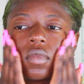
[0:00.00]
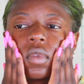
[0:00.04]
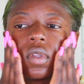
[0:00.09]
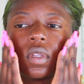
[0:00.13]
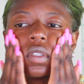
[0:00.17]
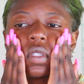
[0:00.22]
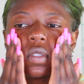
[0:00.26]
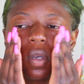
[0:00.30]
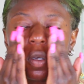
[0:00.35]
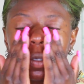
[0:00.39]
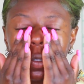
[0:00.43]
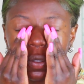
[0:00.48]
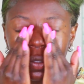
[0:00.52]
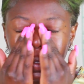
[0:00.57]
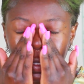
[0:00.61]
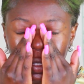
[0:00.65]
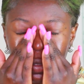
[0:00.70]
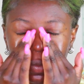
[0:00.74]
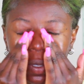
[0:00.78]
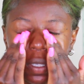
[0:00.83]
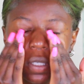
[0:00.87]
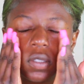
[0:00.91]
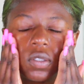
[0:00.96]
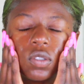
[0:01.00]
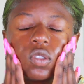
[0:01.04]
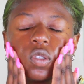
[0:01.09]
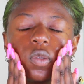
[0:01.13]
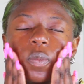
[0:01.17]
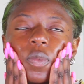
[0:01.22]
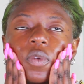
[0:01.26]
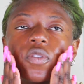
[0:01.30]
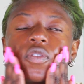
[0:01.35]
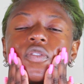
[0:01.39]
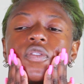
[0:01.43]
This also smells
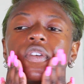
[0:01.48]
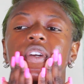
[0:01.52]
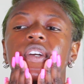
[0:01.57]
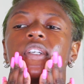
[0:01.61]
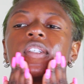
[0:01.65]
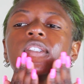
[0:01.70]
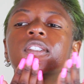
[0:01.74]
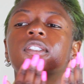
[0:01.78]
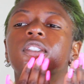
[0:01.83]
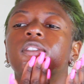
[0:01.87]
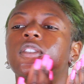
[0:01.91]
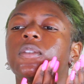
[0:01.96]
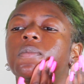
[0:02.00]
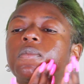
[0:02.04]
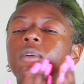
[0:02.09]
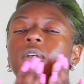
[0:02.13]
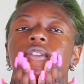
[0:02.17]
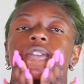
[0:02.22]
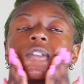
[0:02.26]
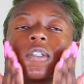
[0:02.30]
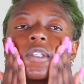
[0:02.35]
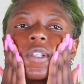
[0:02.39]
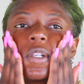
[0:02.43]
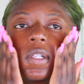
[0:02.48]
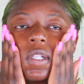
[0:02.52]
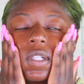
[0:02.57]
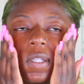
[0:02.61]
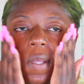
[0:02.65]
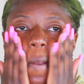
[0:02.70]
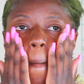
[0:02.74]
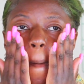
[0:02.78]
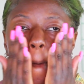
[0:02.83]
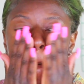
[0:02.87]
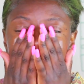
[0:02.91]
super fresh, it smells
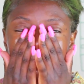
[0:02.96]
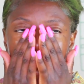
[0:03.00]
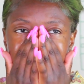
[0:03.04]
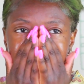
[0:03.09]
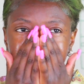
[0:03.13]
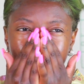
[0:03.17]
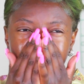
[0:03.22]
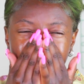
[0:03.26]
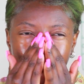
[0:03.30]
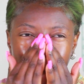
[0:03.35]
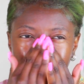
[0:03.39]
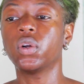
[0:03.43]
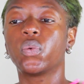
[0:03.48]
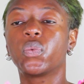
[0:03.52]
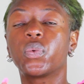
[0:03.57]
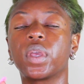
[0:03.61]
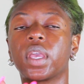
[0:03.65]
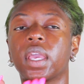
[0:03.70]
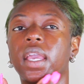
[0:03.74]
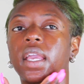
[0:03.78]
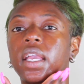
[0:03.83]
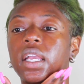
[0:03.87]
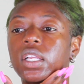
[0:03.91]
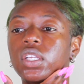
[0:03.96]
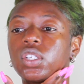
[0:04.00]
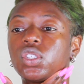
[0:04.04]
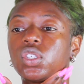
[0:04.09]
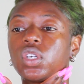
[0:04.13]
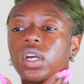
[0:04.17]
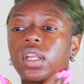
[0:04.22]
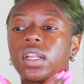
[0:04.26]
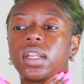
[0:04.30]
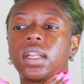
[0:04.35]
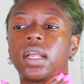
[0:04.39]
clean. We
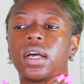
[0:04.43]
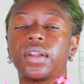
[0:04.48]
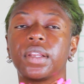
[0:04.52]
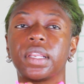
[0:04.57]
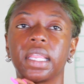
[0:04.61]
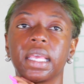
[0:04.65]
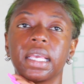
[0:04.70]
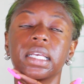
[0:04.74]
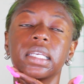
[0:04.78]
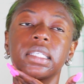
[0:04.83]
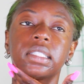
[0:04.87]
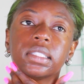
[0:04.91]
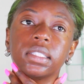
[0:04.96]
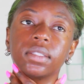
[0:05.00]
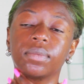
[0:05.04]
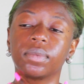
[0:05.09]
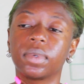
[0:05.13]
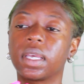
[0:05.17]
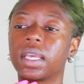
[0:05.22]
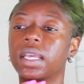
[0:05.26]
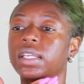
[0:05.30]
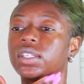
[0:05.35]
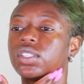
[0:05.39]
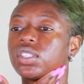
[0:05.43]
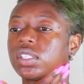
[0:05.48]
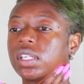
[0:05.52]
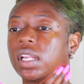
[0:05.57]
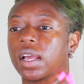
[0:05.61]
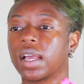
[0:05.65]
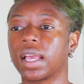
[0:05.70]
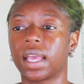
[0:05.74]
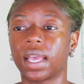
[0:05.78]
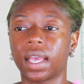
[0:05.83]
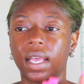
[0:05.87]
age on our necks and we age on
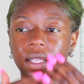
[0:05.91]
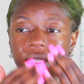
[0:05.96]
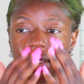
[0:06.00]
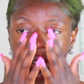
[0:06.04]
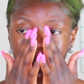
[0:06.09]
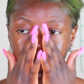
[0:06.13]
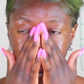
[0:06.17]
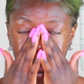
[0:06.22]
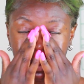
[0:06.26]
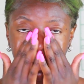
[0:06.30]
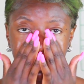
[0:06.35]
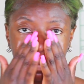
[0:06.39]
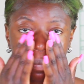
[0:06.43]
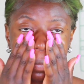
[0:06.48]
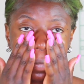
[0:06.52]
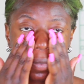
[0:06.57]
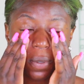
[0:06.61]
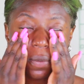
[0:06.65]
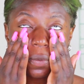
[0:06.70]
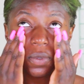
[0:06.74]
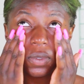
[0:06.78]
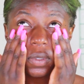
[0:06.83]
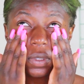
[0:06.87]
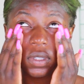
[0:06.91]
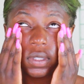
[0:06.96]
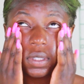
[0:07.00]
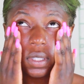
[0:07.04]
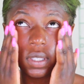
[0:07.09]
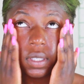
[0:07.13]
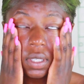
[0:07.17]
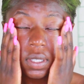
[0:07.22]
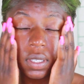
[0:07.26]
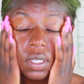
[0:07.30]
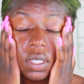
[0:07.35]
our hands the
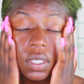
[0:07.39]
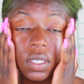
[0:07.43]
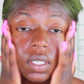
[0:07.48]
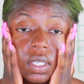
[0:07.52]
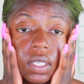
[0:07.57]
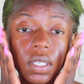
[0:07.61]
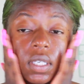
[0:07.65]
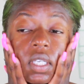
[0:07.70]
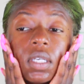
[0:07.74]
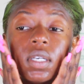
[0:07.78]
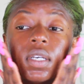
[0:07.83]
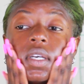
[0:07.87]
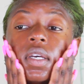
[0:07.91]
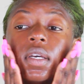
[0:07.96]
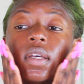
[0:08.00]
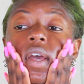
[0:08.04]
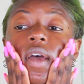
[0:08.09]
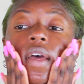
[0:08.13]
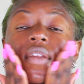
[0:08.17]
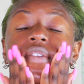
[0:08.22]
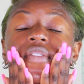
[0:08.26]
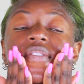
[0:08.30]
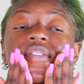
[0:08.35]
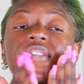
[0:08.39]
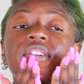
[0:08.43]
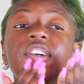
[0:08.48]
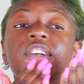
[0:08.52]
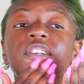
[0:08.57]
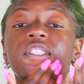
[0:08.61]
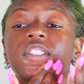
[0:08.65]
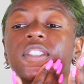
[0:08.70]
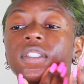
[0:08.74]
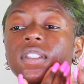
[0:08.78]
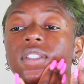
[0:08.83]
most
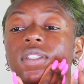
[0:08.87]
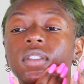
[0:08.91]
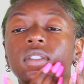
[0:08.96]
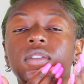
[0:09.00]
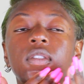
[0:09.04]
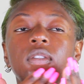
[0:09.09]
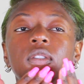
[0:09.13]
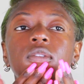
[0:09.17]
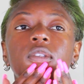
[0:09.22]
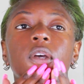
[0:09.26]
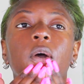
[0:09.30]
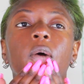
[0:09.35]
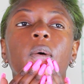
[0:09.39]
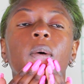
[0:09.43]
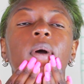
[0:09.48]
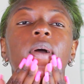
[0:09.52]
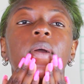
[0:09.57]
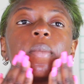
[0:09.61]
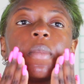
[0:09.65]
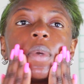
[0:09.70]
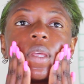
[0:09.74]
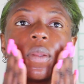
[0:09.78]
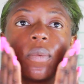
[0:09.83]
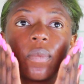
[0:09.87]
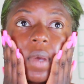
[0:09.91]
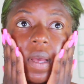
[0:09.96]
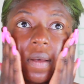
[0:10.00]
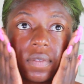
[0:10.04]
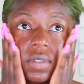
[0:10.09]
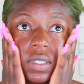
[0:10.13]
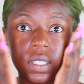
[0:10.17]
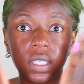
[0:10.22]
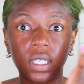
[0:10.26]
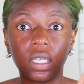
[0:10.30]
first. So, I mean, we
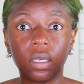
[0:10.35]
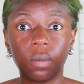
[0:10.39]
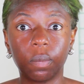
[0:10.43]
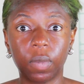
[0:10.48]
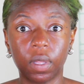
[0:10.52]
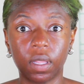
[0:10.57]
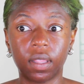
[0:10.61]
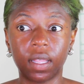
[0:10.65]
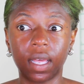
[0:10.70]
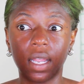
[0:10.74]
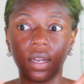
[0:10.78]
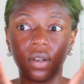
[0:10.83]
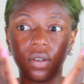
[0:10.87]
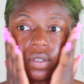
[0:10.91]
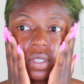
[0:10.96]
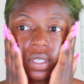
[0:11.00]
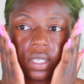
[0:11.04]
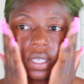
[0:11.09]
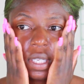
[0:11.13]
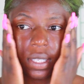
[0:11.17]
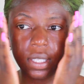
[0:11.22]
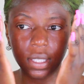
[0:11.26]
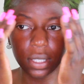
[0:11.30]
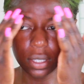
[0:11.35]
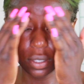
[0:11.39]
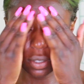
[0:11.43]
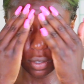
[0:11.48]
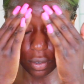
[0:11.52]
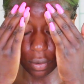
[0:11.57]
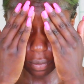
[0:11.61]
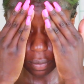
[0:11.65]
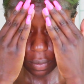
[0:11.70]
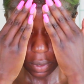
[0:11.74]
have to keep that looking clean, don't